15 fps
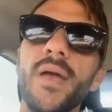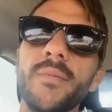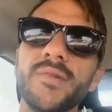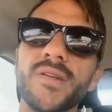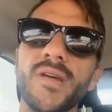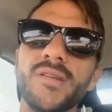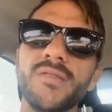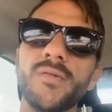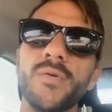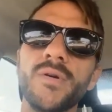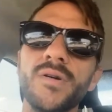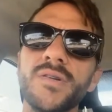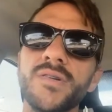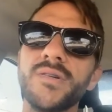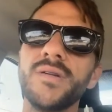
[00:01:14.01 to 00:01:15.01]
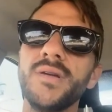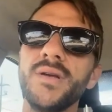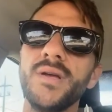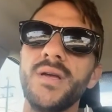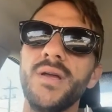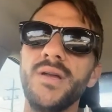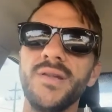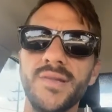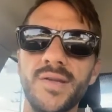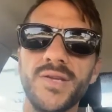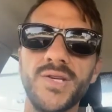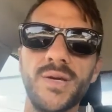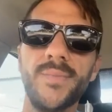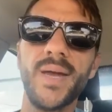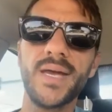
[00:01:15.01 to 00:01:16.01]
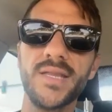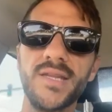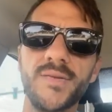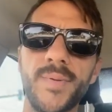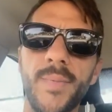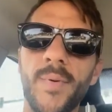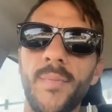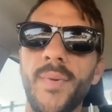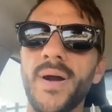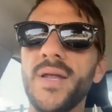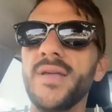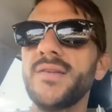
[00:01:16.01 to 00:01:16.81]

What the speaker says: Amazon stores, and he's legit making these people money.